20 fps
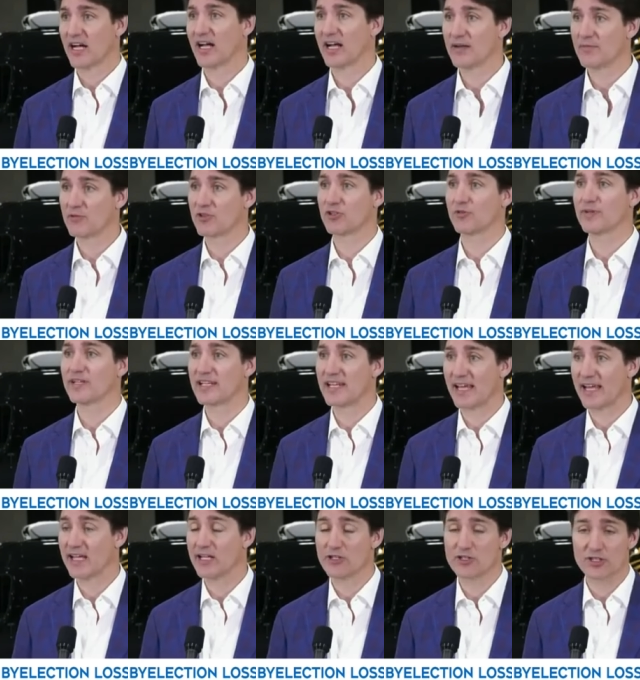time to
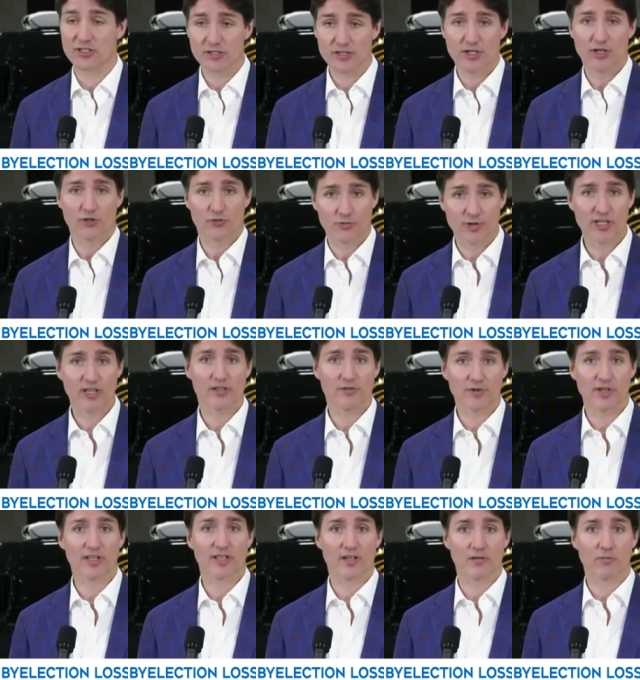engage is really,
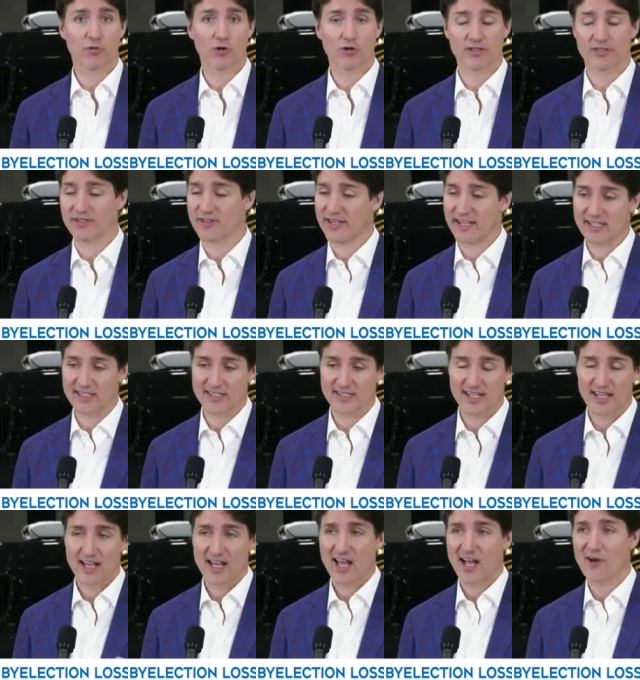really important. And that's
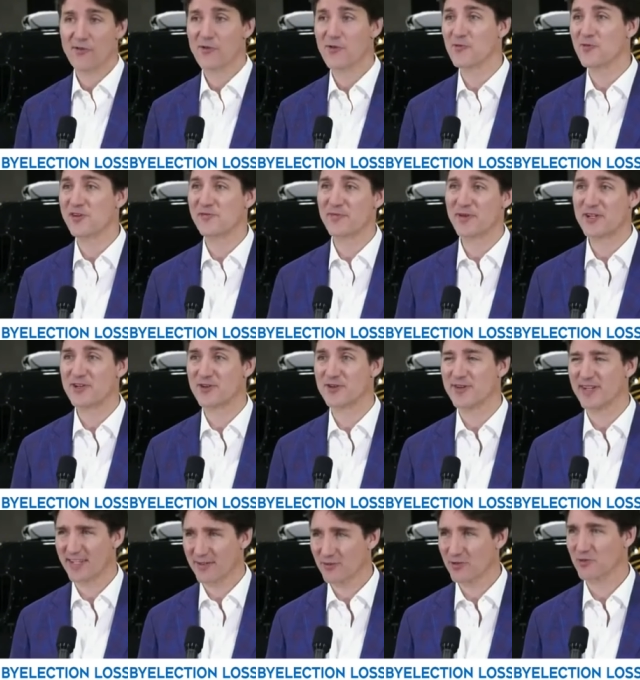uh, what we've been
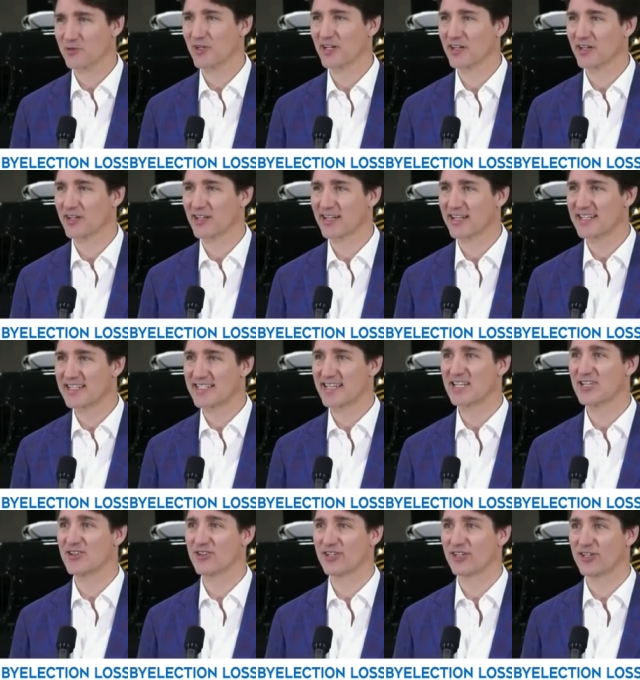doing, or I'm going to
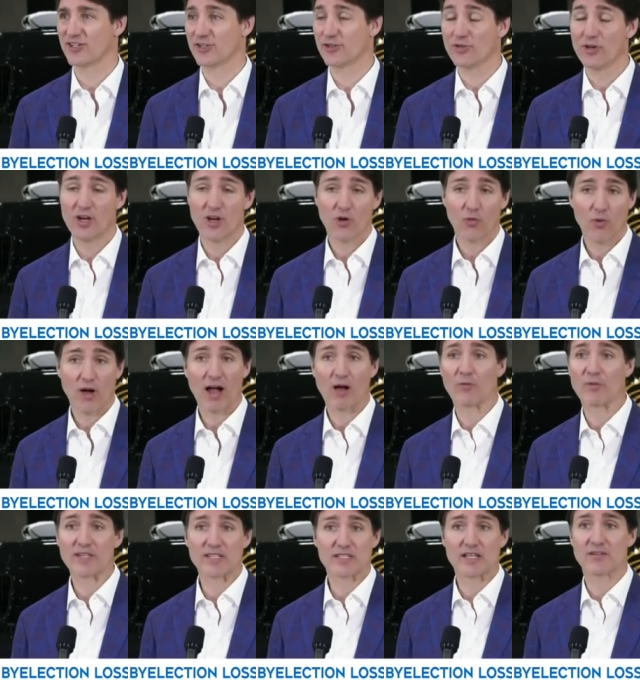continue to do
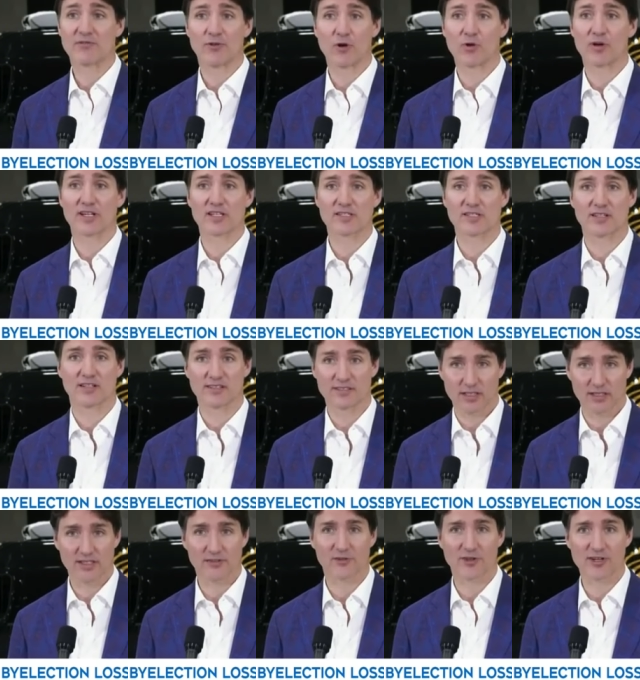while we stay focused on
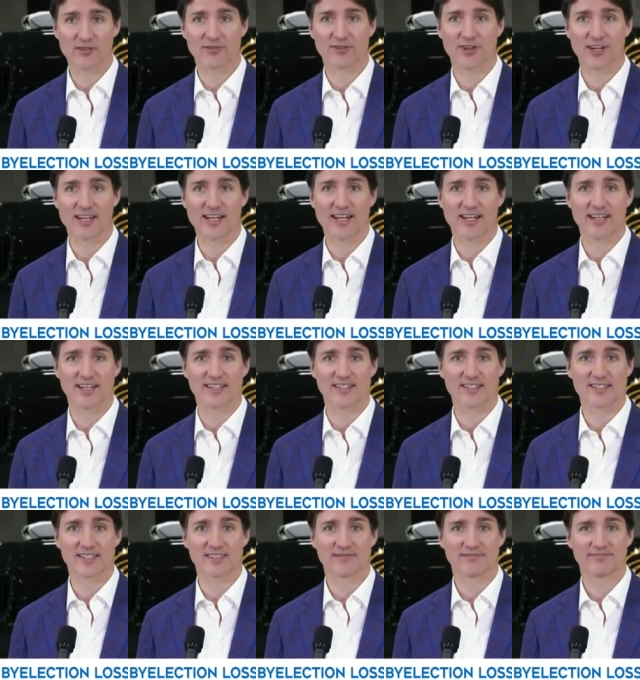delivering for
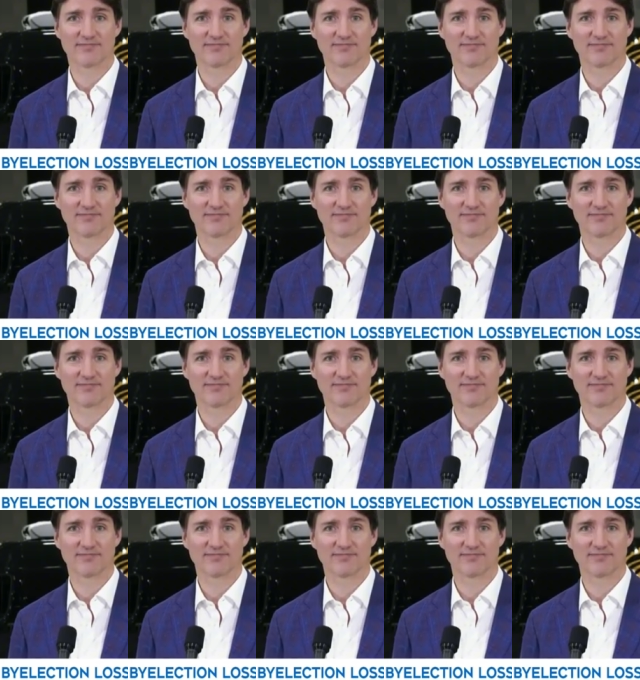Canadians. Uh,